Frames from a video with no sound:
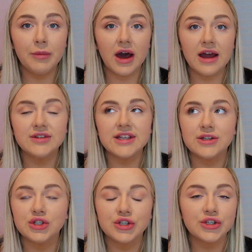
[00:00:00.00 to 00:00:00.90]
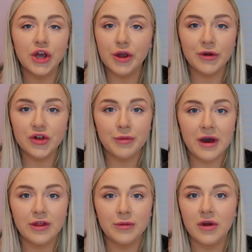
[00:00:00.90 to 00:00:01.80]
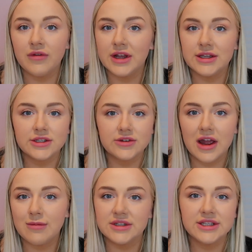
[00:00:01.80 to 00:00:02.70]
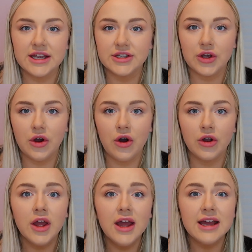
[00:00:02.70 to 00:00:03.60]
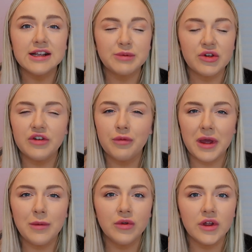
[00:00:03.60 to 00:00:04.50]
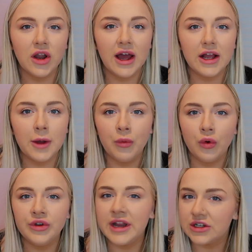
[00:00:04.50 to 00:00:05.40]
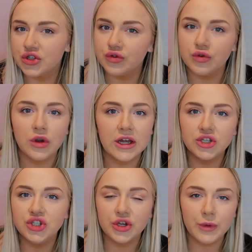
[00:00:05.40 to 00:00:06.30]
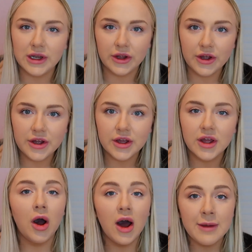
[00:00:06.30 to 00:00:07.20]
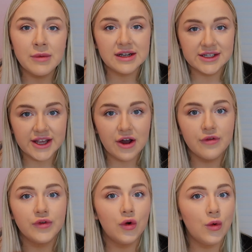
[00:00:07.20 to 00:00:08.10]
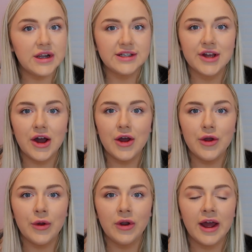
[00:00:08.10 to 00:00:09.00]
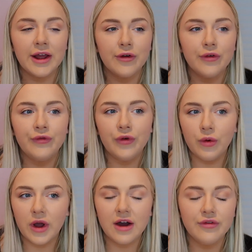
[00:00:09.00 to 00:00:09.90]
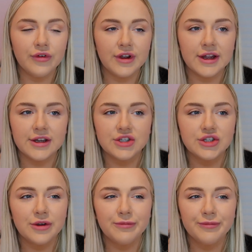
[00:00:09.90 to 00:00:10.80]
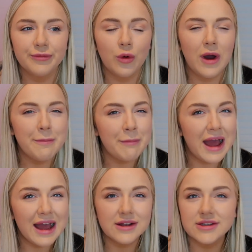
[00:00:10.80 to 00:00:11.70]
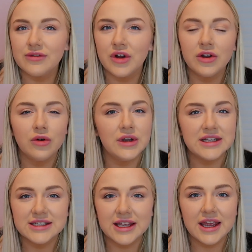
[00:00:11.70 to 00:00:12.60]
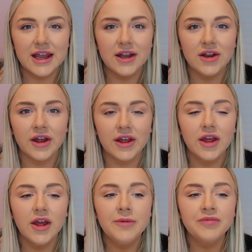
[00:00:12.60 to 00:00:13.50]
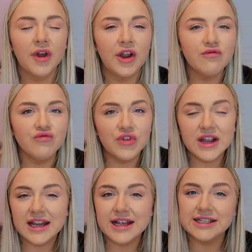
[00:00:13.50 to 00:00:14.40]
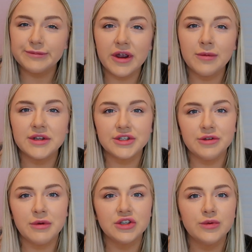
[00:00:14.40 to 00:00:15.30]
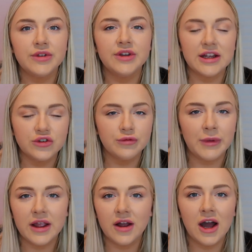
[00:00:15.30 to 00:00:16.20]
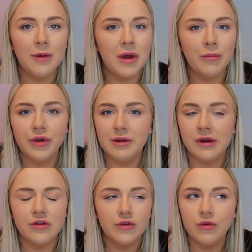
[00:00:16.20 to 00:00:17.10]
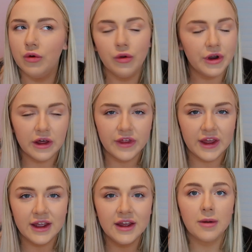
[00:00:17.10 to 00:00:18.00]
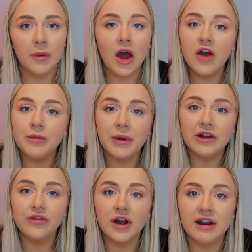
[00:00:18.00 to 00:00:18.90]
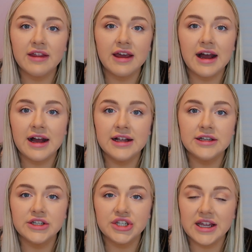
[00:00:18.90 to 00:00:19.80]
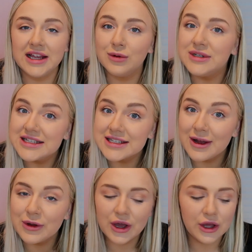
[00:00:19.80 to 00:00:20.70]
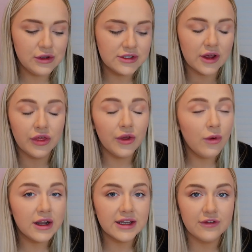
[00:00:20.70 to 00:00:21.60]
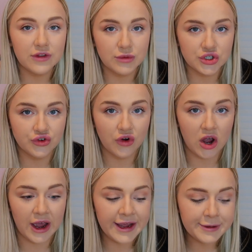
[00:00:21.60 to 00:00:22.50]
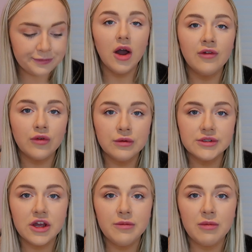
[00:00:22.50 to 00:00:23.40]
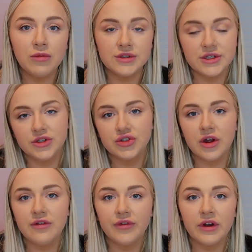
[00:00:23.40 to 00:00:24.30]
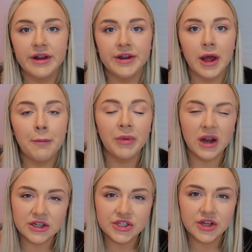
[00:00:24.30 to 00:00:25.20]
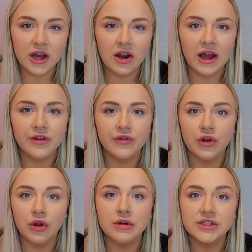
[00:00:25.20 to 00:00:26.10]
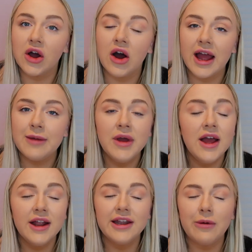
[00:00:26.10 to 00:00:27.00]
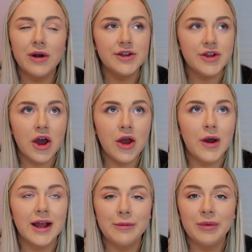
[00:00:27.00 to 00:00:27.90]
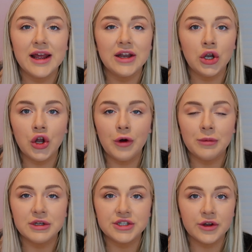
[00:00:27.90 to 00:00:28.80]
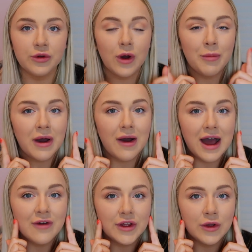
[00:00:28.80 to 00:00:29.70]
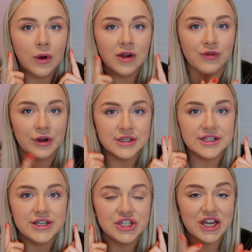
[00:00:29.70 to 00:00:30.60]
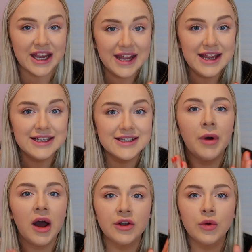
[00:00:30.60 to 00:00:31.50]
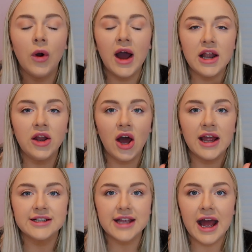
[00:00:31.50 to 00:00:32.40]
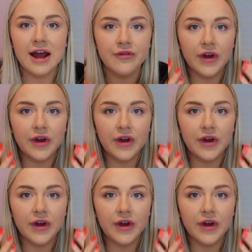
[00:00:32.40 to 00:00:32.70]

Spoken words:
but I've seen so much about them over Instagram and TikTok, especially for people that like a more natural, like dewy look. I myself always go like full coverage, quite matte because I have kind of oily skin. Like, I don't really experiment too much with natural makeup. I'm pretty much all or nothing. But over Black Friday they had a cheeky little discount code, so I thought I'd give them a try. I've also been wanting to try and find a blush that I like for a long time. Now I know I complain a lot on my channel about having quite rosy cheeks, but I'd quite like to have